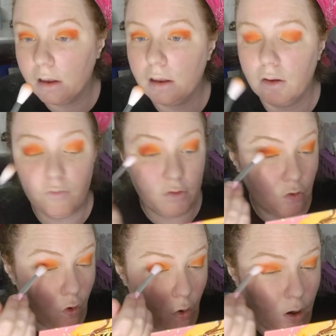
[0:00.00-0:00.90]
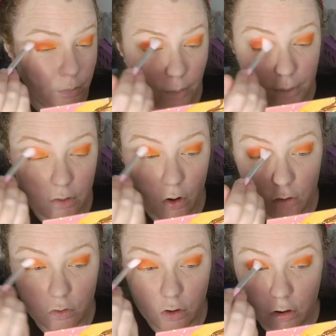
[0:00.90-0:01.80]
convince her, or comes up and
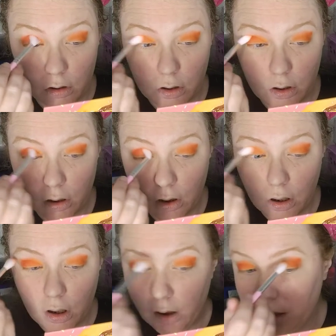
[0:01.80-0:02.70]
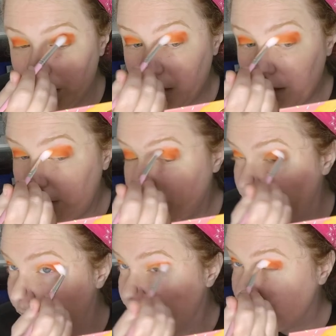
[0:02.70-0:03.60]
talks to her. And
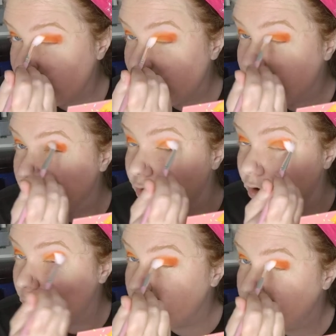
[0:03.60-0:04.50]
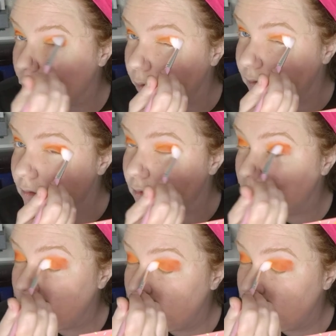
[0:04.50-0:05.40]
she feels like she has no choice.
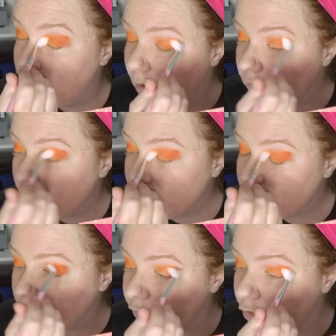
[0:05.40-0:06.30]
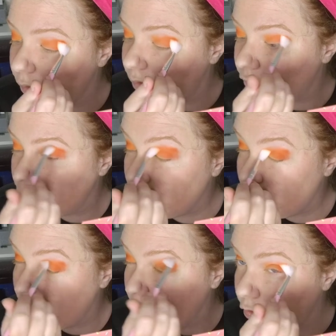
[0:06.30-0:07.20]
The lesser of two evils.
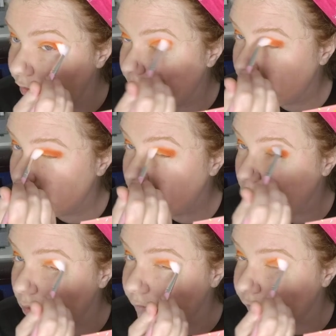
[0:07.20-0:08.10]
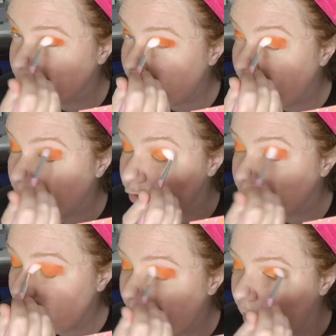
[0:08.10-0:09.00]
Her whole thing is to get this guy on her
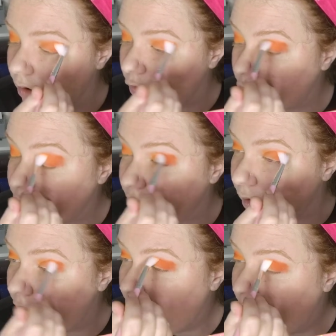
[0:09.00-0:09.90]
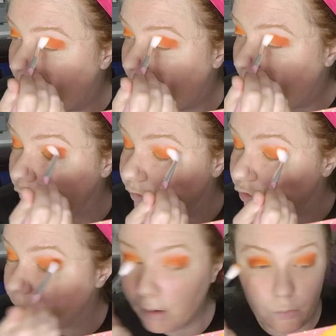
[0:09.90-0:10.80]
side, and hopefully she'll
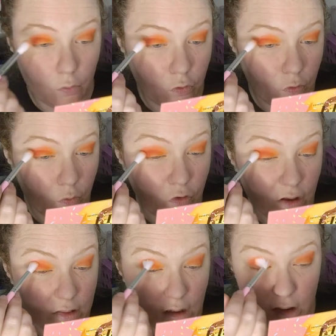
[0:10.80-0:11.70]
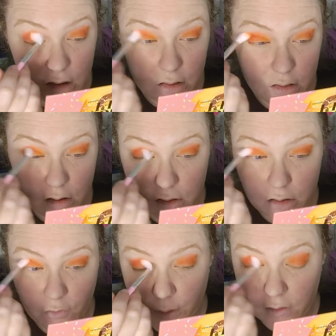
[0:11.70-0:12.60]
eventually be able to, if she has kids and
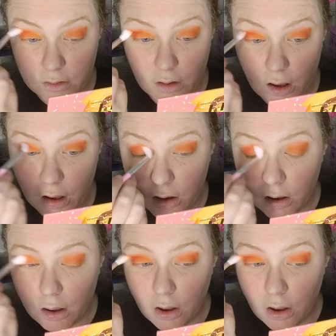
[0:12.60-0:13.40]
stuff by this guy,